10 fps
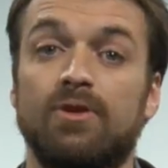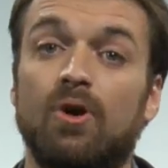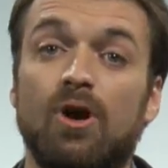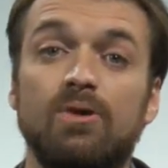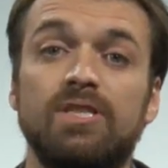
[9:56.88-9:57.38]

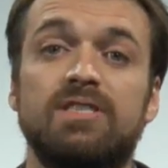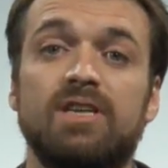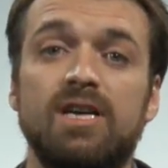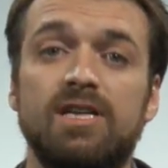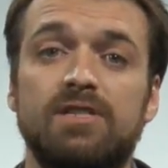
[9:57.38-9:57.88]
Not only
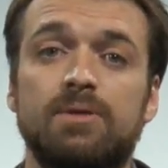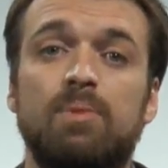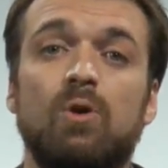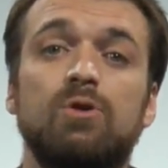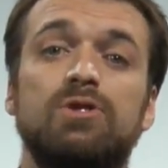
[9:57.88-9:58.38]
science,
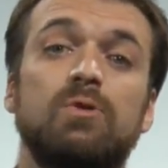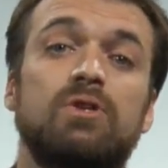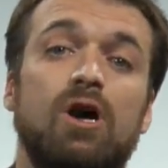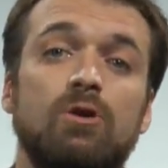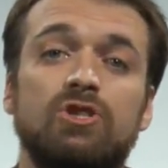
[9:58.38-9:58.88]
but also
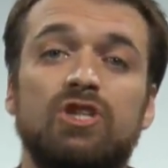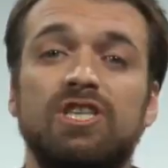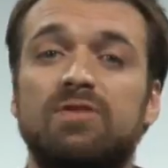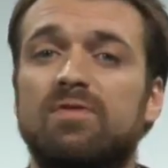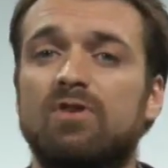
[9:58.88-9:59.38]
culture
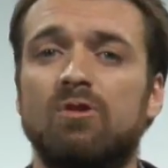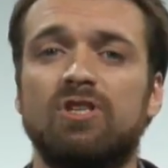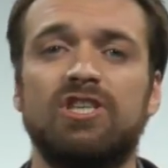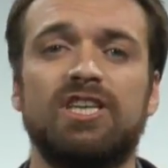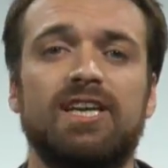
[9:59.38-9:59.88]
is
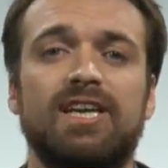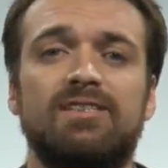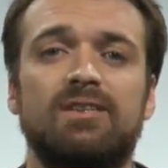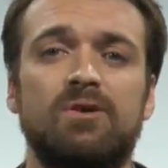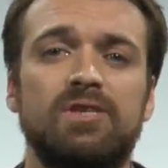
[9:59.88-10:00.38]
flourishing in
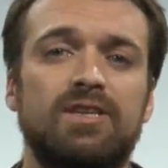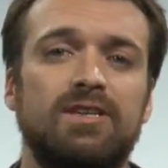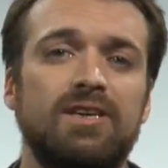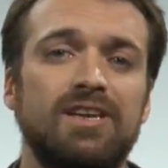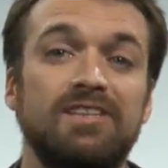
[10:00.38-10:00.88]
Catalonia.
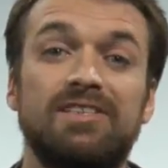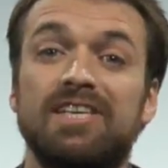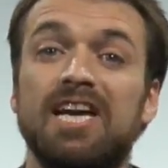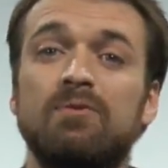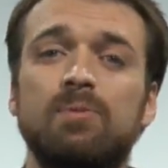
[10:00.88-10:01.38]

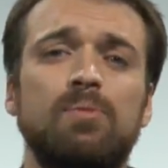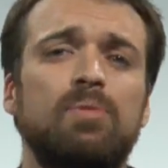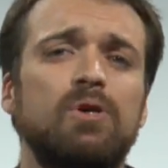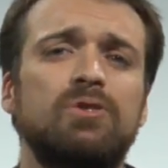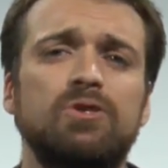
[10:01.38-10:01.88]
Today we
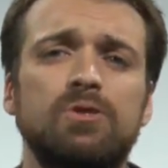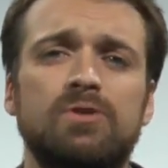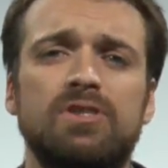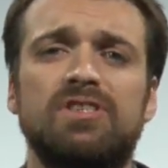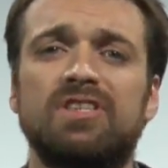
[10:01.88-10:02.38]
propose you
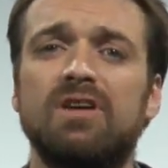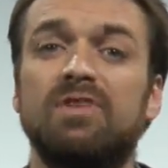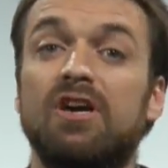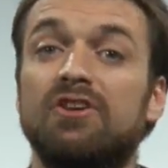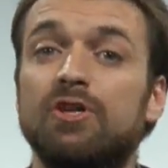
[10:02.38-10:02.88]
to
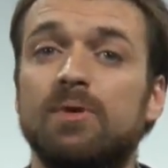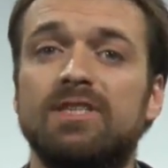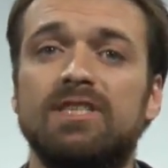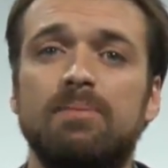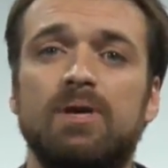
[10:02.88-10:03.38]
discover a new
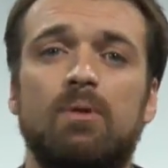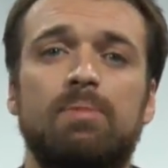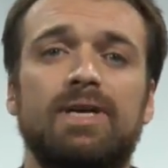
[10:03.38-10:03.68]
exhibit on